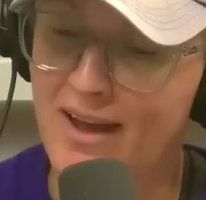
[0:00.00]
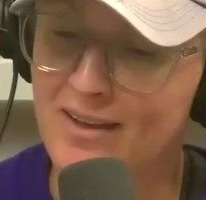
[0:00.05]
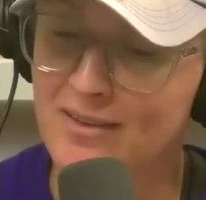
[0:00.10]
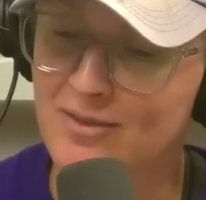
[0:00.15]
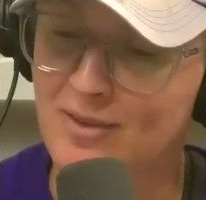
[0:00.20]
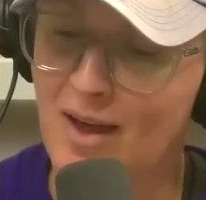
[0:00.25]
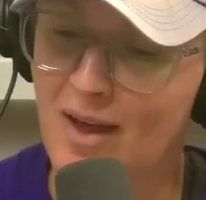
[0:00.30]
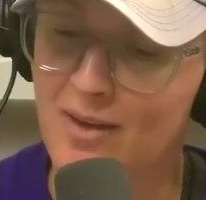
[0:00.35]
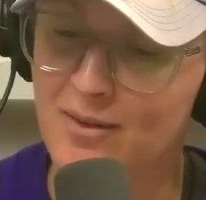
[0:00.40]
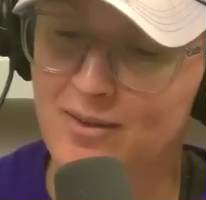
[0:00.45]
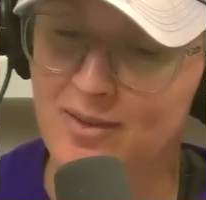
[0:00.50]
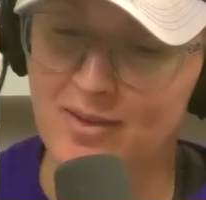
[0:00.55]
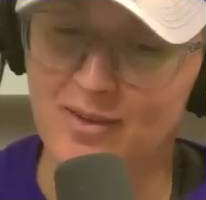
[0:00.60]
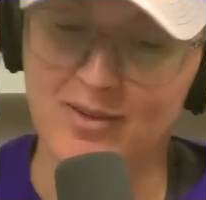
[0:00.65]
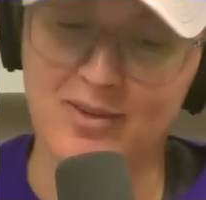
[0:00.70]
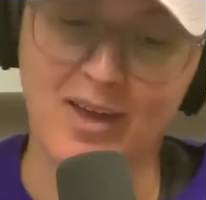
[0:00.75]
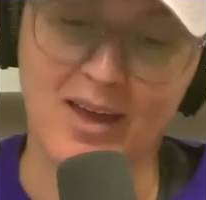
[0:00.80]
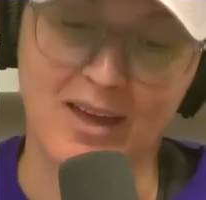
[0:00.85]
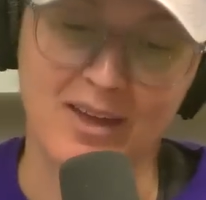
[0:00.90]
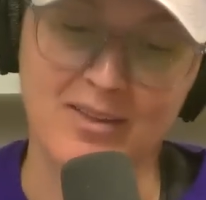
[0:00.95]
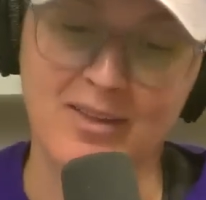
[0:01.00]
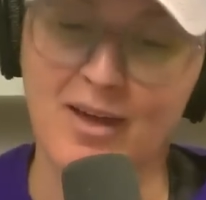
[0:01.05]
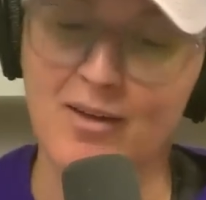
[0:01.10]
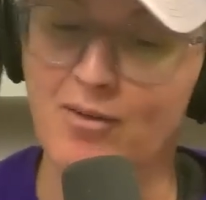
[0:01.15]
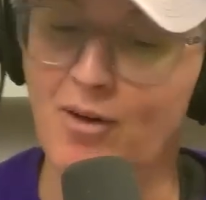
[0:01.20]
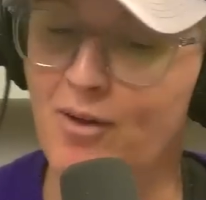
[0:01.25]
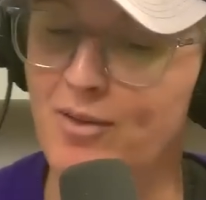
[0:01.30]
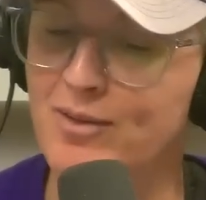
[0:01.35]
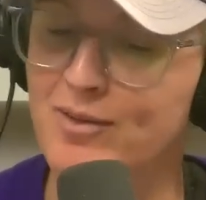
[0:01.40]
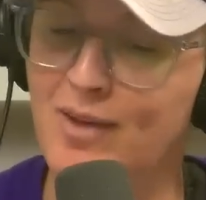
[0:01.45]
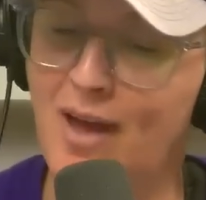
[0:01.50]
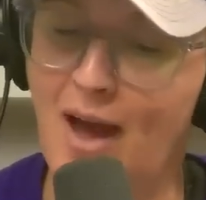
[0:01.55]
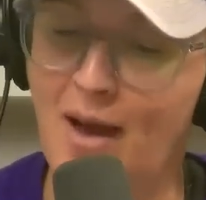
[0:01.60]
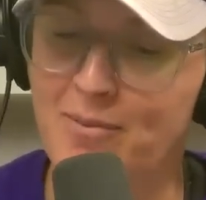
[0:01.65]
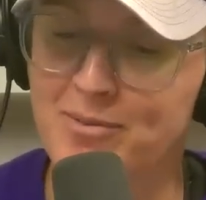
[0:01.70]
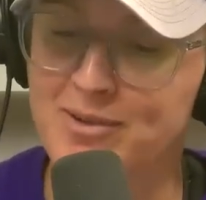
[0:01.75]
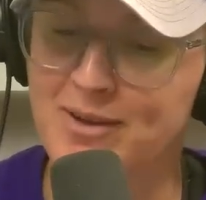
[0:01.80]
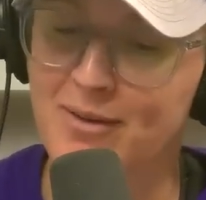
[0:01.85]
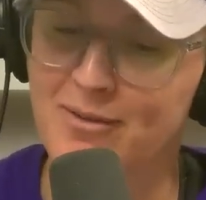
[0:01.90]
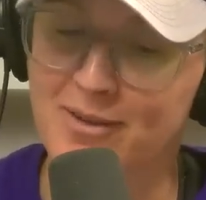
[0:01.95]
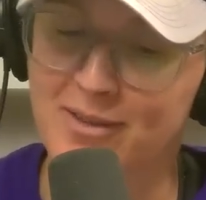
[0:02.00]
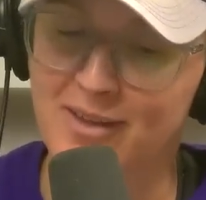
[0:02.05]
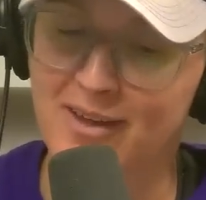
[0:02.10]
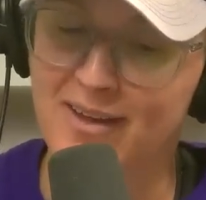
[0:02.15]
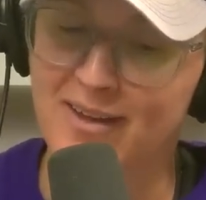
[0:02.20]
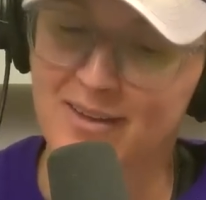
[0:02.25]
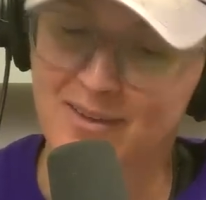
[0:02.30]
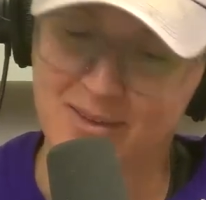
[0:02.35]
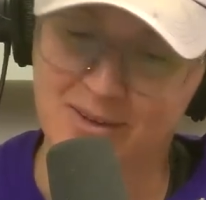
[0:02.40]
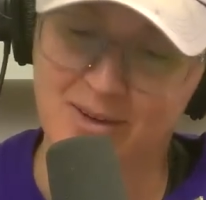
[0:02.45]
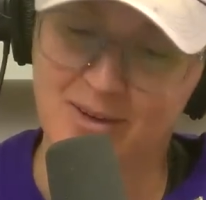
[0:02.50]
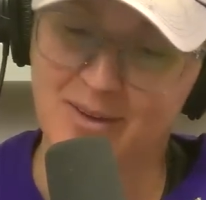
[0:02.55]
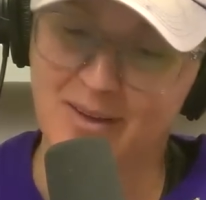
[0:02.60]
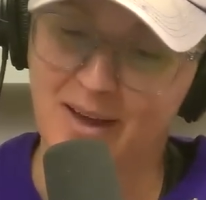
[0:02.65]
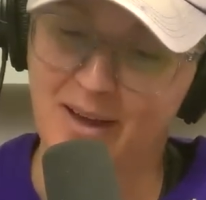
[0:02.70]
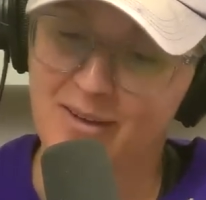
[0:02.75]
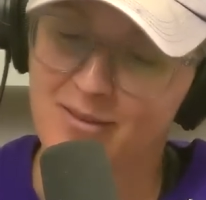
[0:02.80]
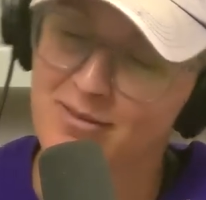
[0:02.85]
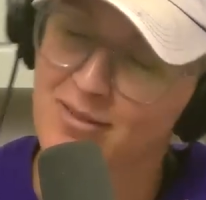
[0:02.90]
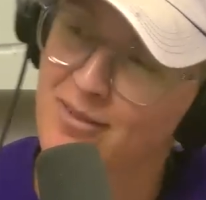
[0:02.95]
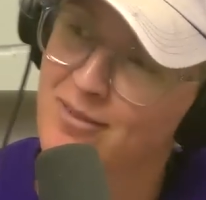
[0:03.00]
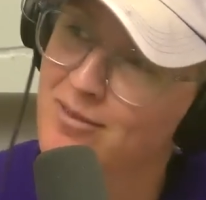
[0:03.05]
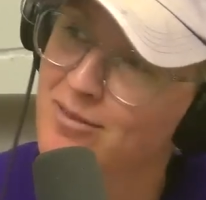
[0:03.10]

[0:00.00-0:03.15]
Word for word: it down to the second. They have all these apps and everything. And clearly, I've uh,